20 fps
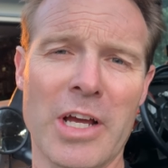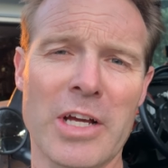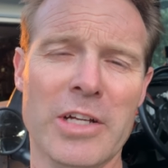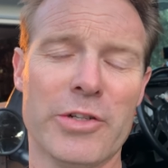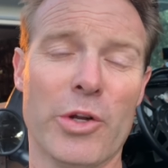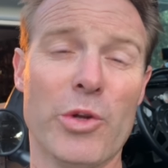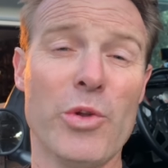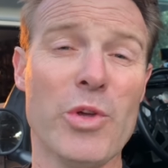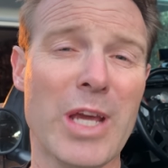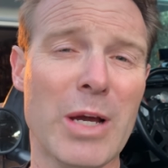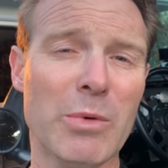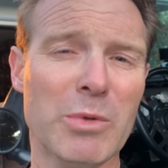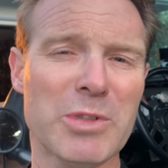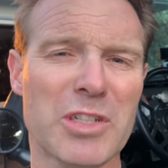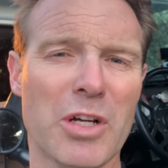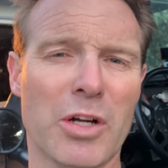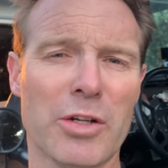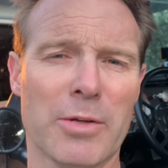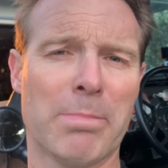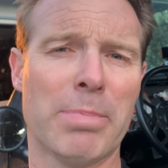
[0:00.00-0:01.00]
So you get what's
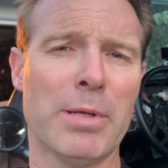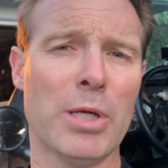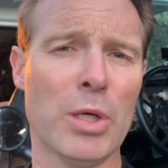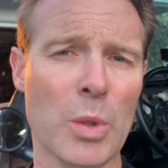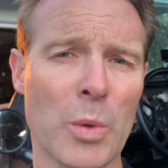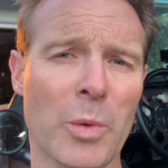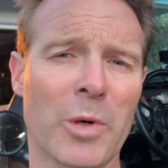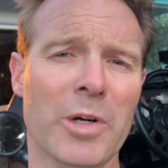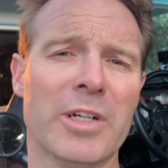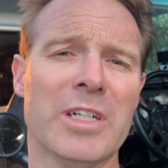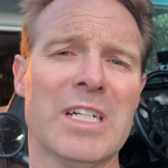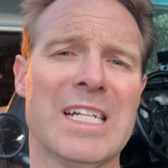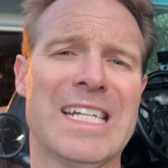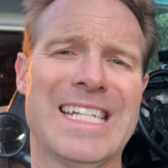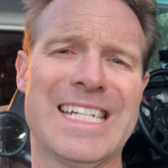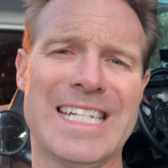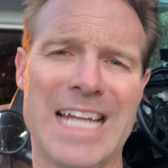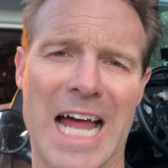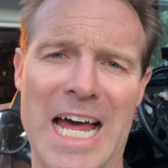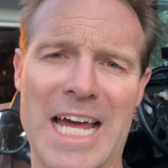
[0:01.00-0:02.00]
called a pure
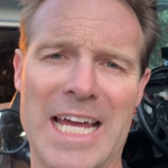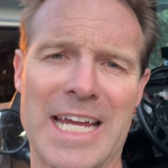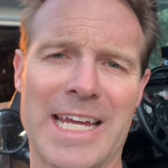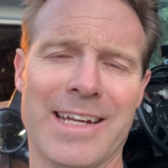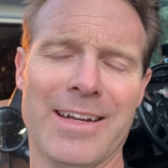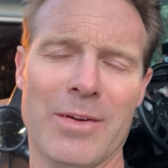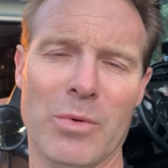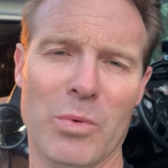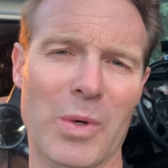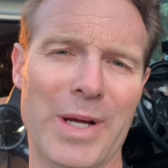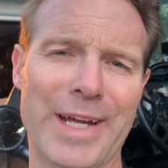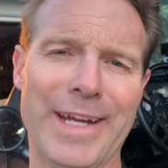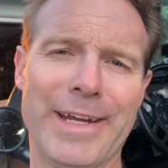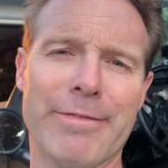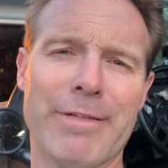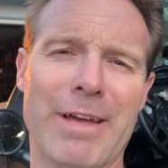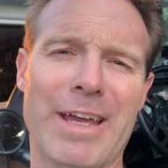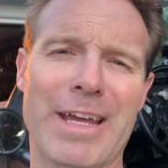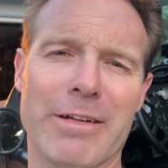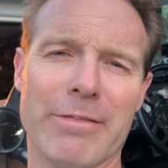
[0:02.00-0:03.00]
sine
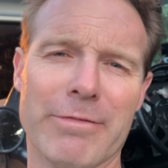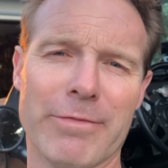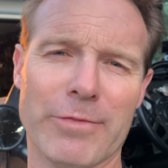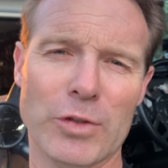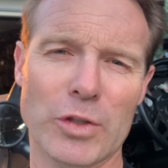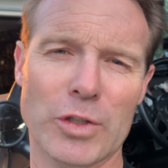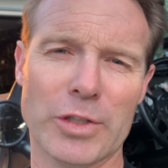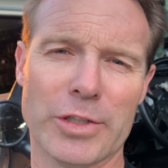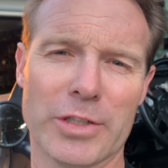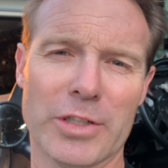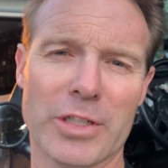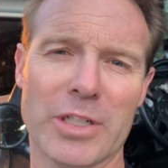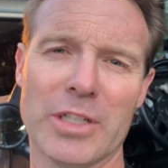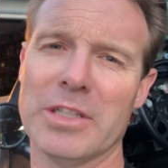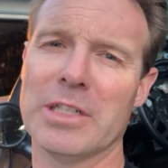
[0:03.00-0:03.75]
wave inverter.